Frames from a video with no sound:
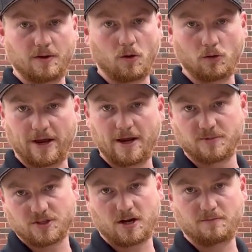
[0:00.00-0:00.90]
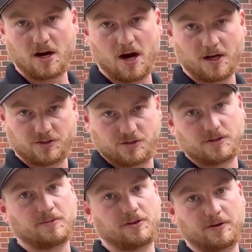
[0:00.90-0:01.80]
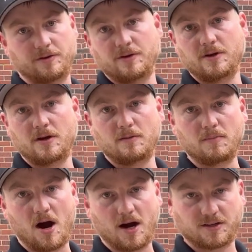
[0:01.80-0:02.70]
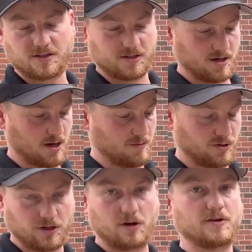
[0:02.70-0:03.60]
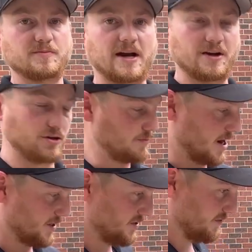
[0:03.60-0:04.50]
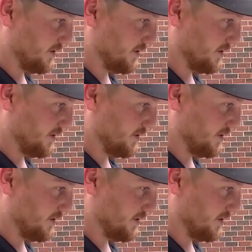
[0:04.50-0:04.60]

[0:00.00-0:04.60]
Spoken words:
old Amazon box or some other box. You can always buy a new box if